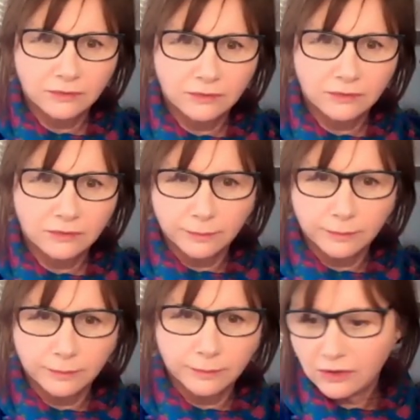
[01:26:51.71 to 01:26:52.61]
for yeah.
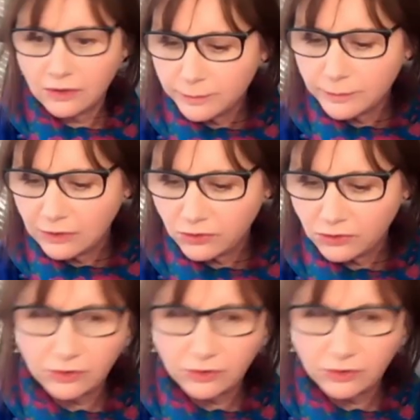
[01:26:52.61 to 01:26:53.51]
myself and my
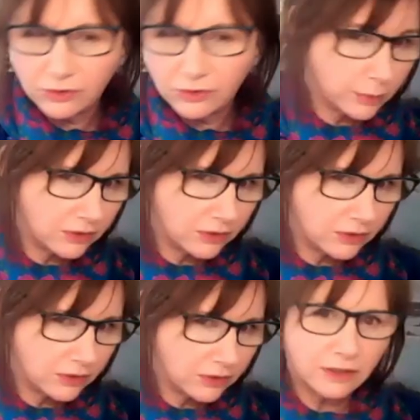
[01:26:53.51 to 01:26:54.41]
children. They weren't
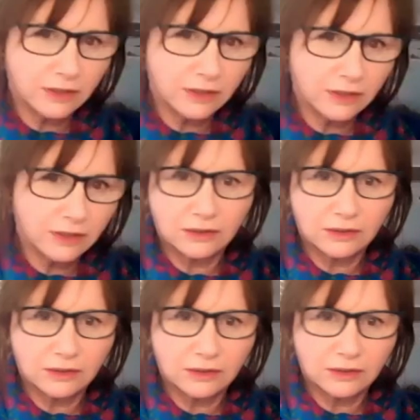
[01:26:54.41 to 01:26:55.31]
invited because
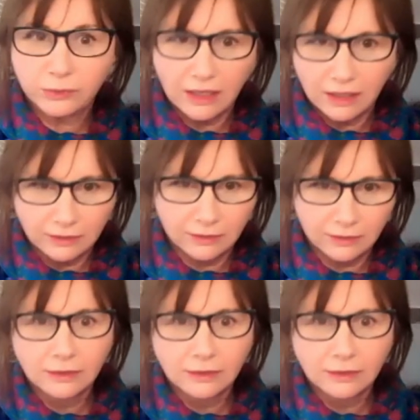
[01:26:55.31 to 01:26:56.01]
people were scared.